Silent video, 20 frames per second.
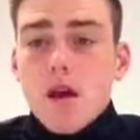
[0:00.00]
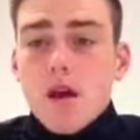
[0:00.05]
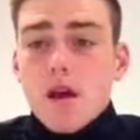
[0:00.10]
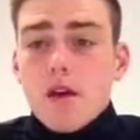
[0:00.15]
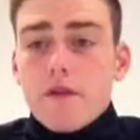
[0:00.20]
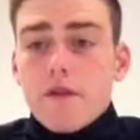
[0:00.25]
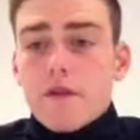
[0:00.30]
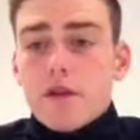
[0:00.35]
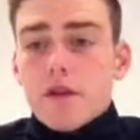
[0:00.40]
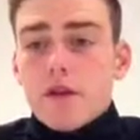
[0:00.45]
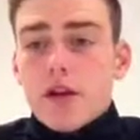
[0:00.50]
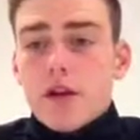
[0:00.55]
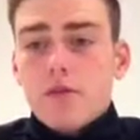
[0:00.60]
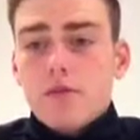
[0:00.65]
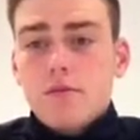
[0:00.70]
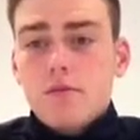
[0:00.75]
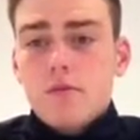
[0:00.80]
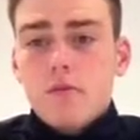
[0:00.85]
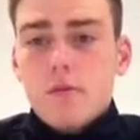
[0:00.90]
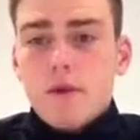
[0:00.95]
In
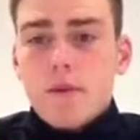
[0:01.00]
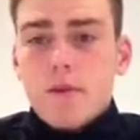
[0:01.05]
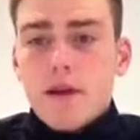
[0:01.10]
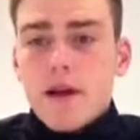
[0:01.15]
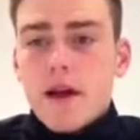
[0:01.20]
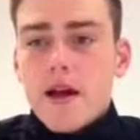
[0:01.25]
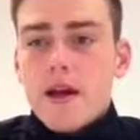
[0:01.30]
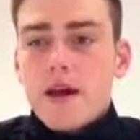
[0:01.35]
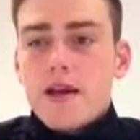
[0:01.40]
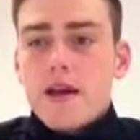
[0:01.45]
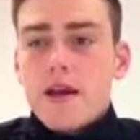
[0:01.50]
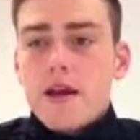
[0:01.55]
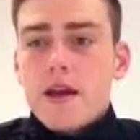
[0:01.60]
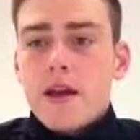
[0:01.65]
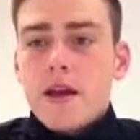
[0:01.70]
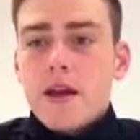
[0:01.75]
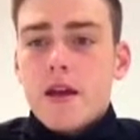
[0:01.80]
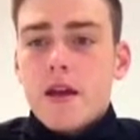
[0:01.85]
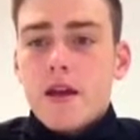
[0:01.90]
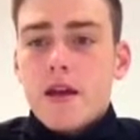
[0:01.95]
futsal, we play
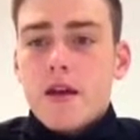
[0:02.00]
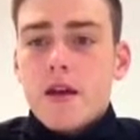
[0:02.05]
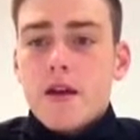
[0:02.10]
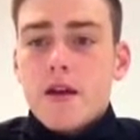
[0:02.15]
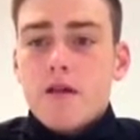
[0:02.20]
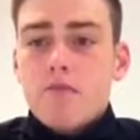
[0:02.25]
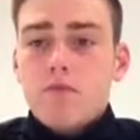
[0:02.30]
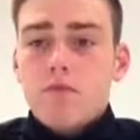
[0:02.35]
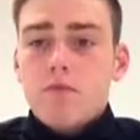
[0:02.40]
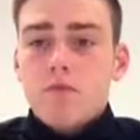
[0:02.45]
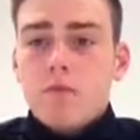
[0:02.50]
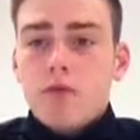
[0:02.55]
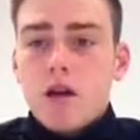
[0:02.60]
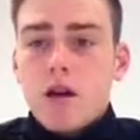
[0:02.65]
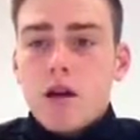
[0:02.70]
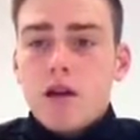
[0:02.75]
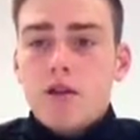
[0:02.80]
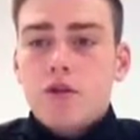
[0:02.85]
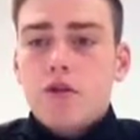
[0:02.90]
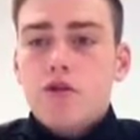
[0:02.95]
in
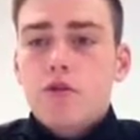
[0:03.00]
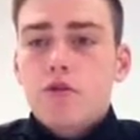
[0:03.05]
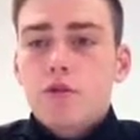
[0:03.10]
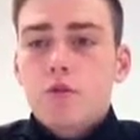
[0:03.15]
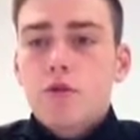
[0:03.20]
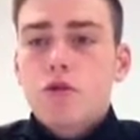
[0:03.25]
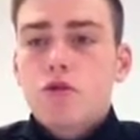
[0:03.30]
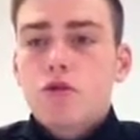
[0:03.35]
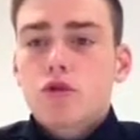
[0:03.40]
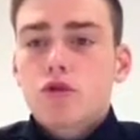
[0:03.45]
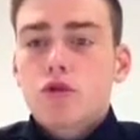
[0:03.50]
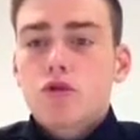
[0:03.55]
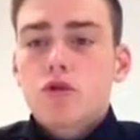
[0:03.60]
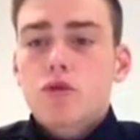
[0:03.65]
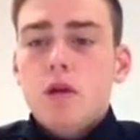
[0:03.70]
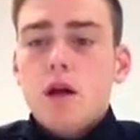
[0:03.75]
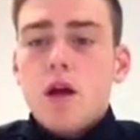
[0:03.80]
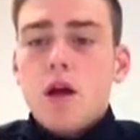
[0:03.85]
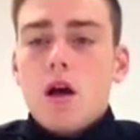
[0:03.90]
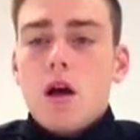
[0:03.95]
an indoor sports
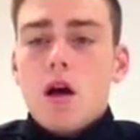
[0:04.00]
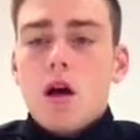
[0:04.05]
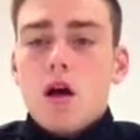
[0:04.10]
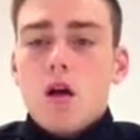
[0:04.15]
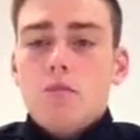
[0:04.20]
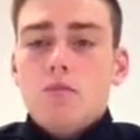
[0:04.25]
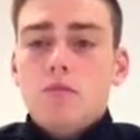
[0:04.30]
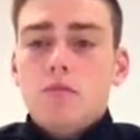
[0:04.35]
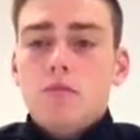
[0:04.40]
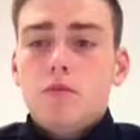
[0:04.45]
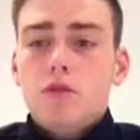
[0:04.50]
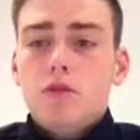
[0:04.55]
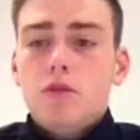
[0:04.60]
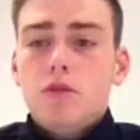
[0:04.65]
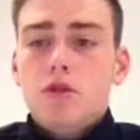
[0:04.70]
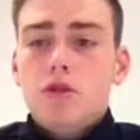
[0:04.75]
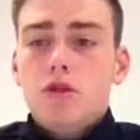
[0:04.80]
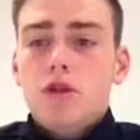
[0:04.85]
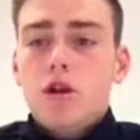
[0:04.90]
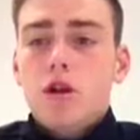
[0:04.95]
hall,
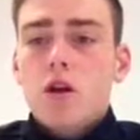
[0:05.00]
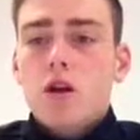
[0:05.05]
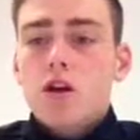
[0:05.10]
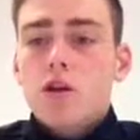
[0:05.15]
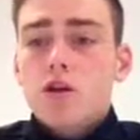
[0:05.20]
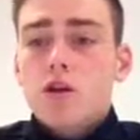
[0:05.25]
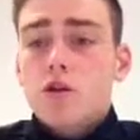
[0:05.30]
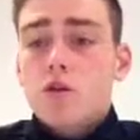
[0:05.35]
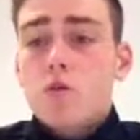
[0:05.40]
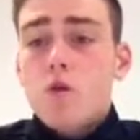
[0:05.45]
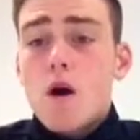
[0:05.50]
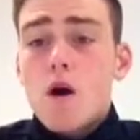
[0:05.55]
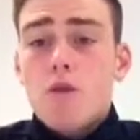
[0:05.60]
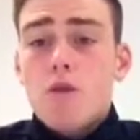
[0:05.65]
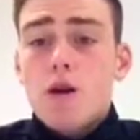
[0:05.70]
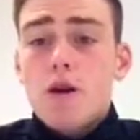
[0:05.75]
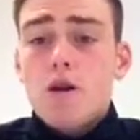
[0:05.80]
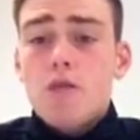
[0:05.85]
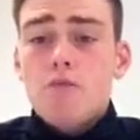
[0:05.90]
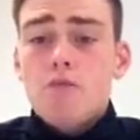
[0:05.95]
lots of lights, so it's well
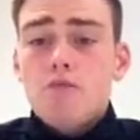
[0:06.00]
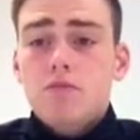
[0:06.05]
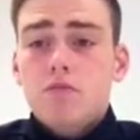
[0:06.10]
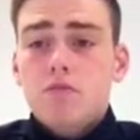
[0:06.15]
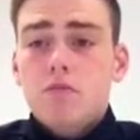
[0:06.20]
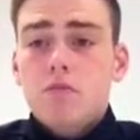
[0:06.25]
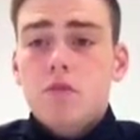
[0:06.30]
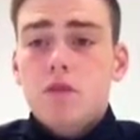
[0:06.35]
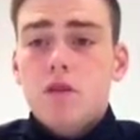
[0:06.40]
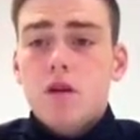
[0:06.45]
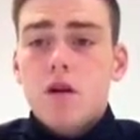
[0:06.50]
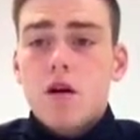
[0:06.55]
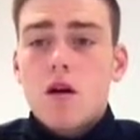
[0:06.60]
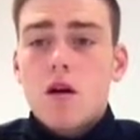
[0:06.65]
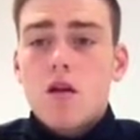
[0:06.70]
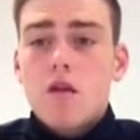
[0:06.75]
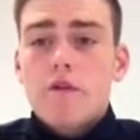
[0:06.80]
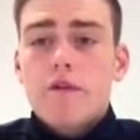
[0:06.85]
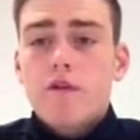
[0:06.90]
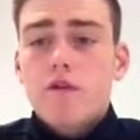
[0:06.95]
lit,
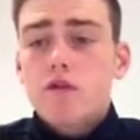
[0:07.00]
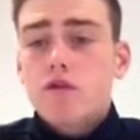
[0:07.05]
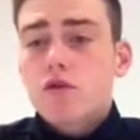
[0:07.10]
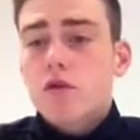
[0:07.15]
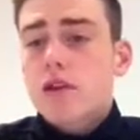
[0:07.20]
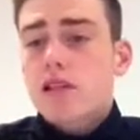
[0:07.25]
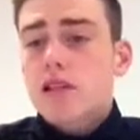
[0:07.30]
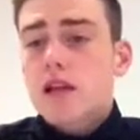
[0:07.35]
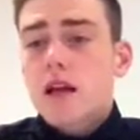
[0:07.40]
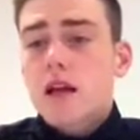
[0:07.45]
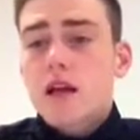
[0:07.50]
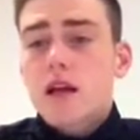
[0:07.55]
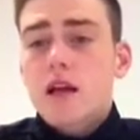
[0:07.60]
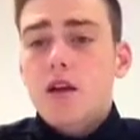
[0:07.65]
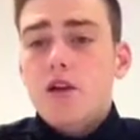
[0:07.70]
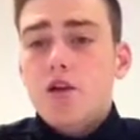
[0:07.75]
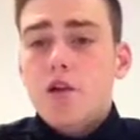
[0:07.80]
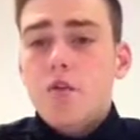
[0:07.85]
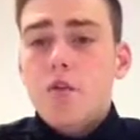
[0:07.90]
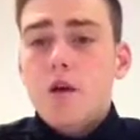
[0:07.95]
the floor's always
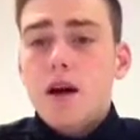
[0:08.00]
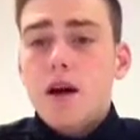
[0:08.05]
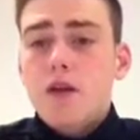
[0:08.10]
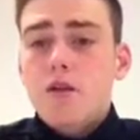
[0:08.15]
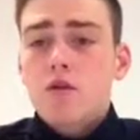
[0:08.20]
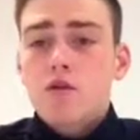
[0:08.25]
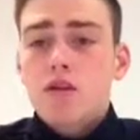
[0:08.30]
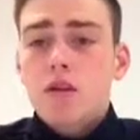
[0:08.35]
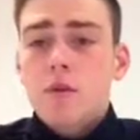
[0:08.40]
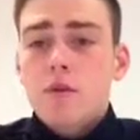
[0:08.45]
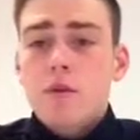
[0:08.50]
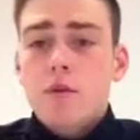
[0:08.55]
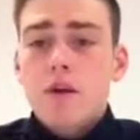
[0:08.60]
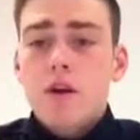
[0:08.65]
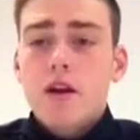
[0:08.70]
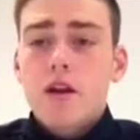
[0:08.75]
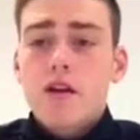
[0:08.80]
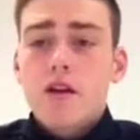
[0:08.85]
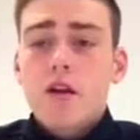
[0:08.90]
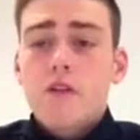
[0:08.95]
clean, not wet, not
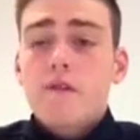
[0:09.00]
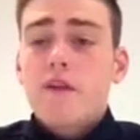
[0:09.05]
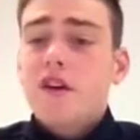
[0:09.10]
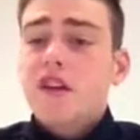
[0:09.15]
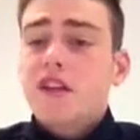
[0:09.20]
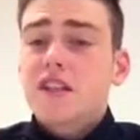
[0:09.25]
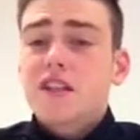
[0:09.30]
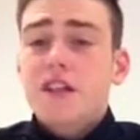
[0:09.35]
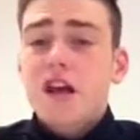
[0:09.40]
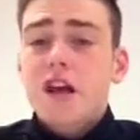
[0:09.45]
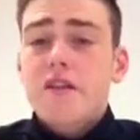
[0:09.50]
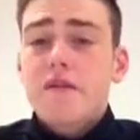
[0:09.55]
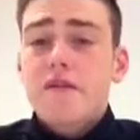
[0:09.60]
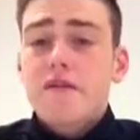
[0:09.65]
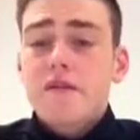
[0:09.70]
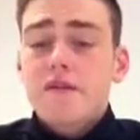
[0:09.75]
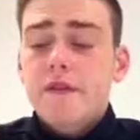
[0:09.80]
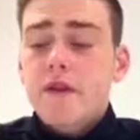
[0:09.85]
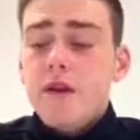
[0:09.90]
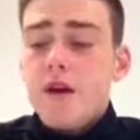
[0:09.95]
slippery, very
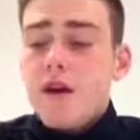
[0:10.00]
safe.